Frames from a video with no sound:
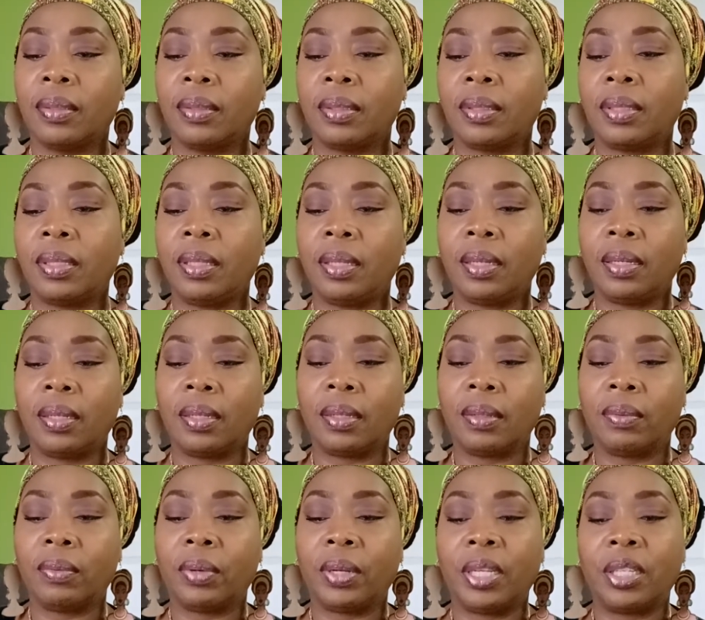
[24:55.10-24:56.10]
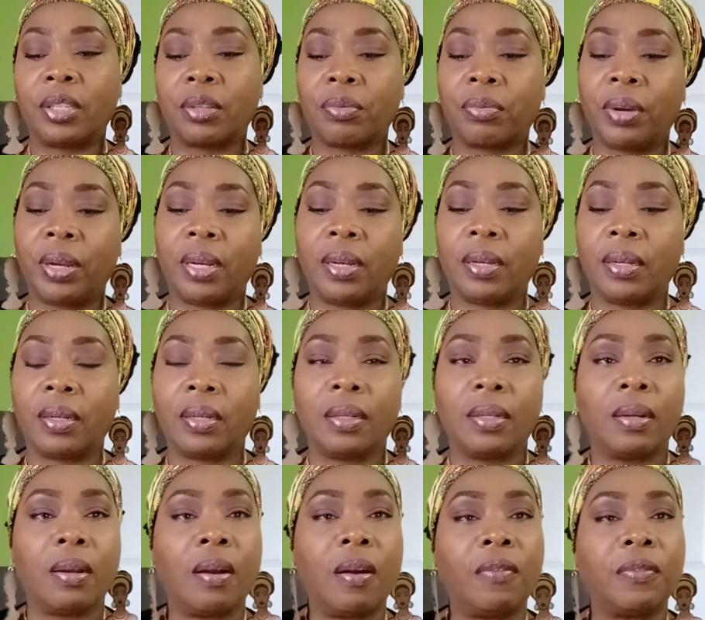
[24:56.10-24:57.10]
it's see when it's written,
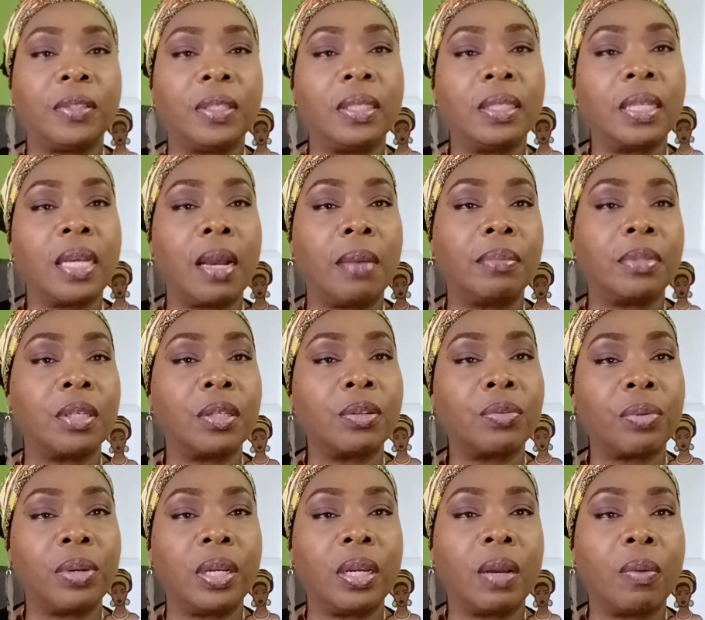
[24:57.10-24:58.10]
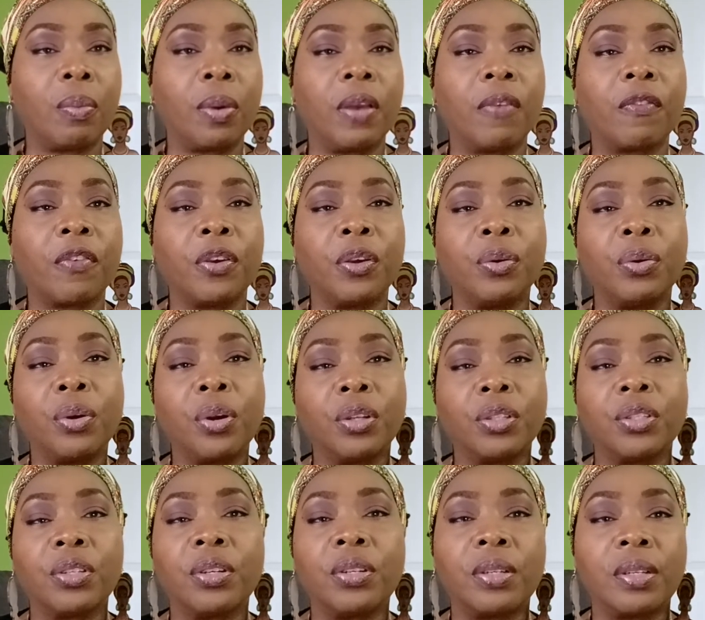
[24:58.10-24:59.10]
oftentimes it's written a way for you not
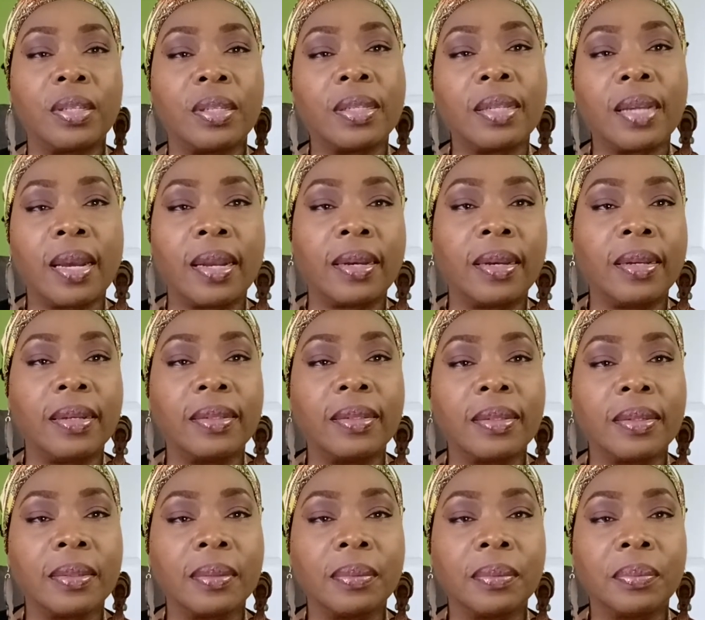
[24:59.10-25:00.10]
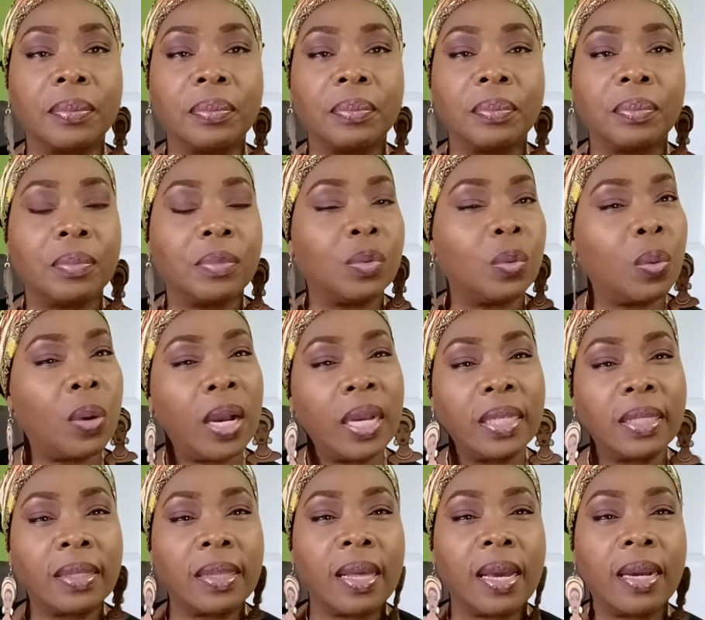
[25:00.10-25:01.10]
to understand it. Why
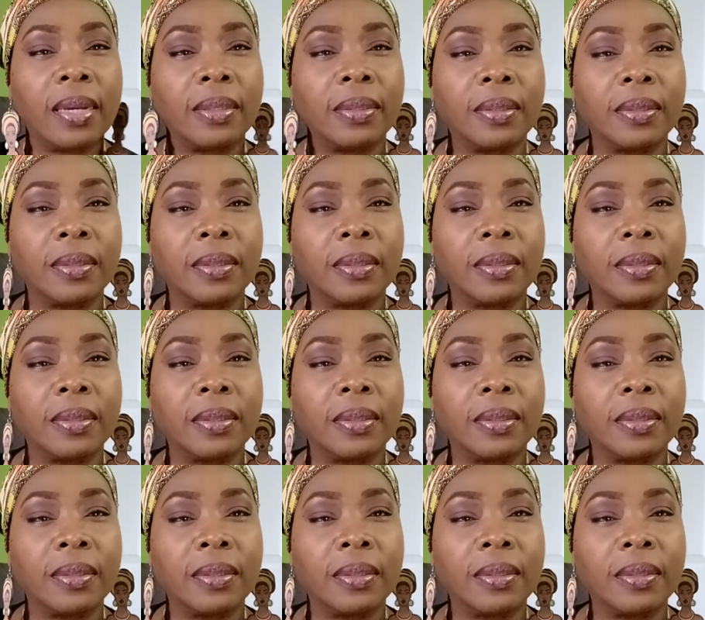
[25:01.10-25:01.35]
is that?